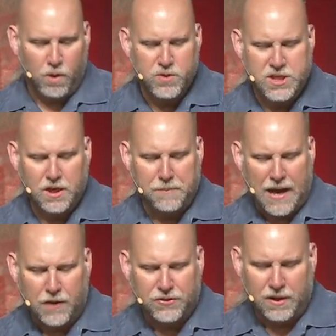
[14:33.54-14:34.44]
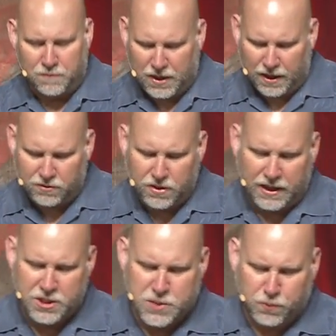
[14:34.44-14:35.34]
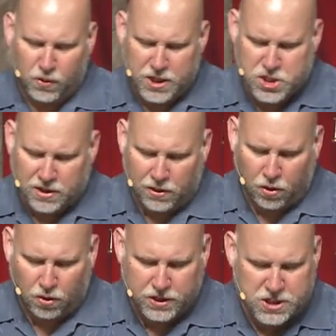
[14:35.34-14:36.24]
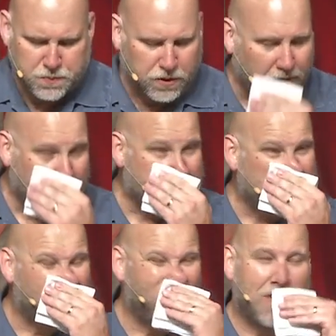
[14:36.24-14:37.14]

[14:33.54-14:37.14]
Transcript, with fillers: What was it about them that under the inspiration of the Holy Spirit,